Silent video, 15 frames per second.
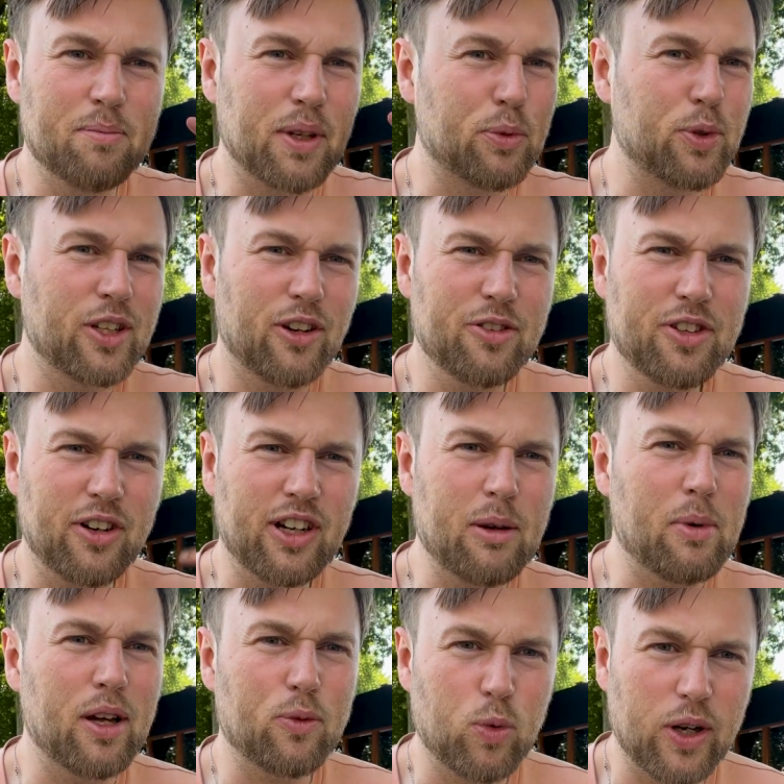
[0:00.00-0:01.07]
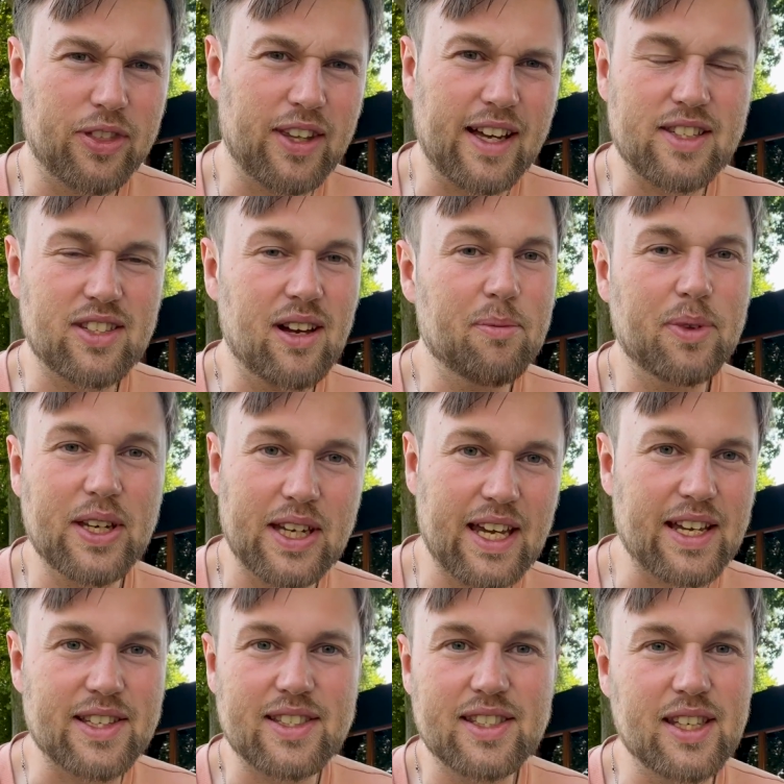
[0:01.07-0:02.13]
but we don't talk about what that something
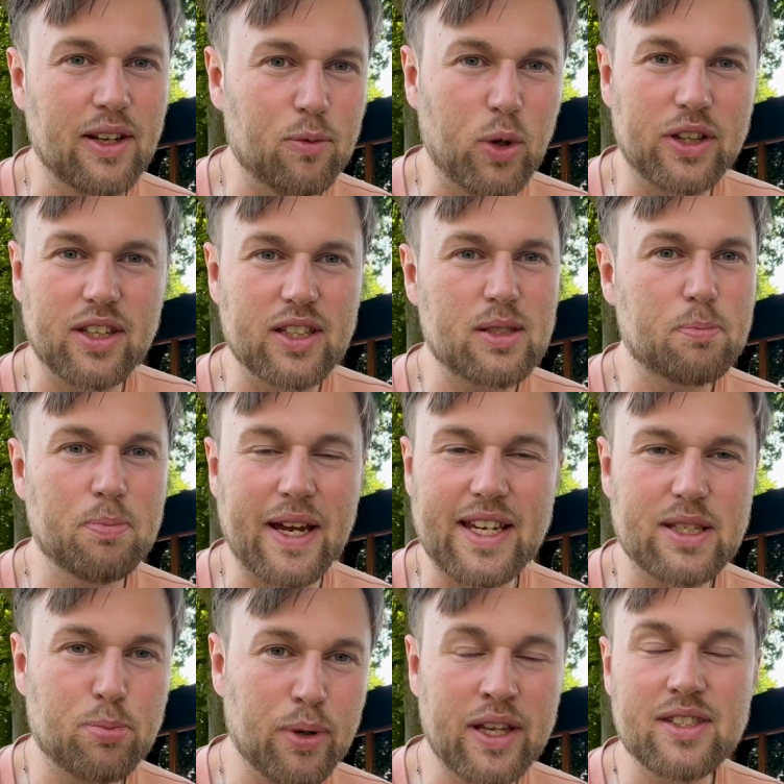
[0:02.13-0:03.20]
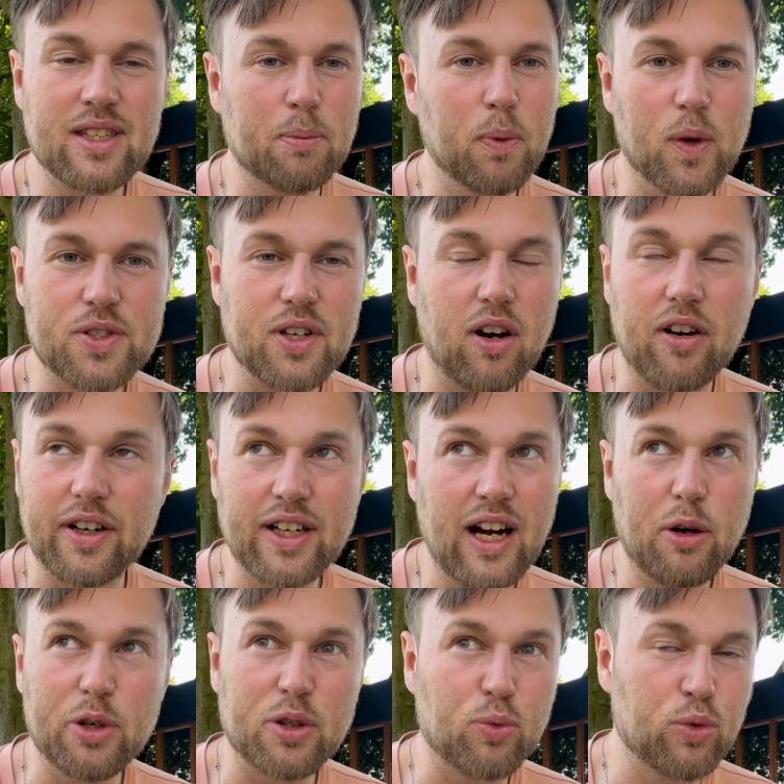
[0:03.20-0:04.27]
is and what its base principles are and
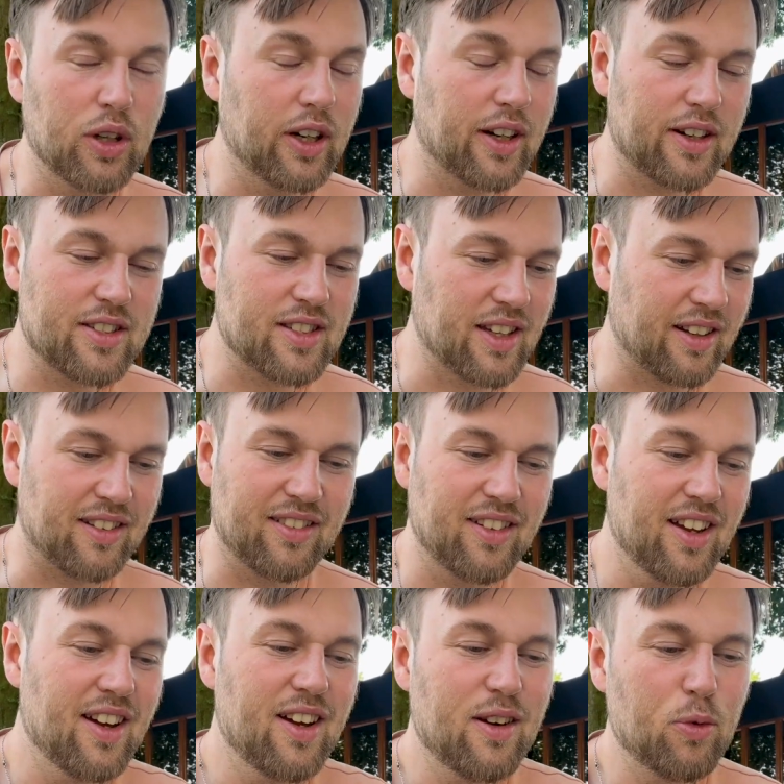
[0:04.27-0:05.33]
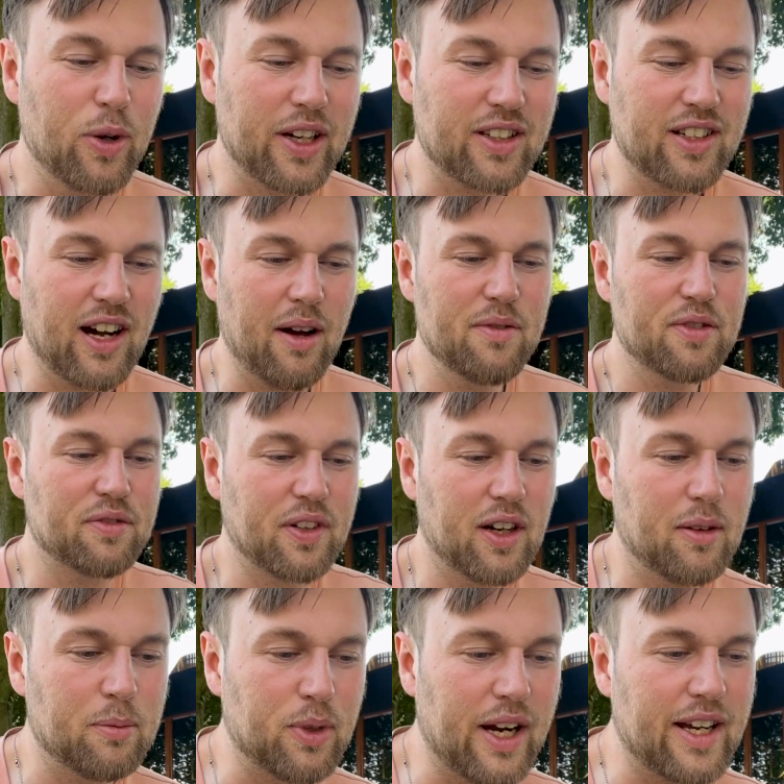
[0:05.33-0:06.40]
how it works and where it comes
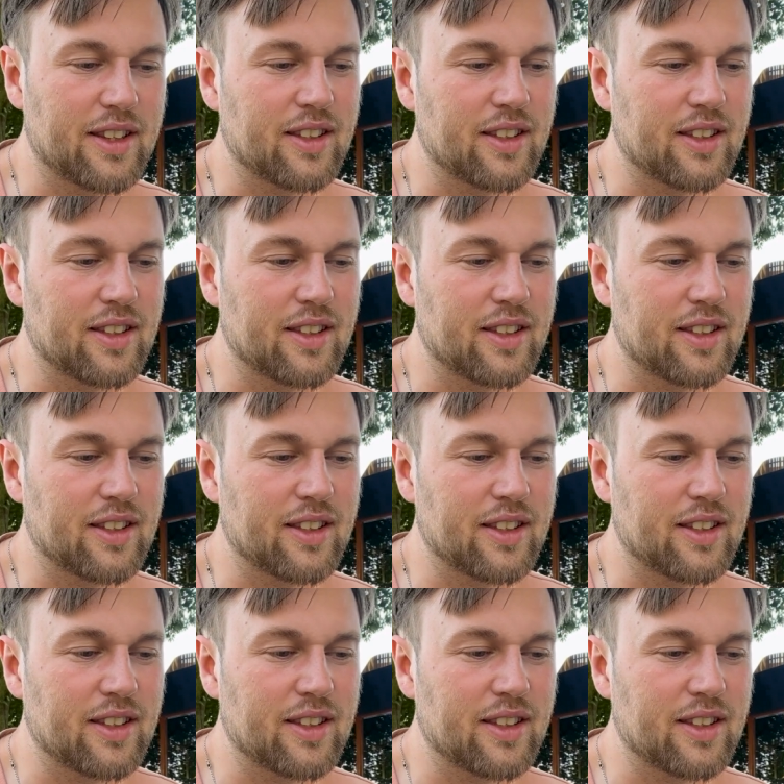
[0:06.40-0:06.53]
from, right?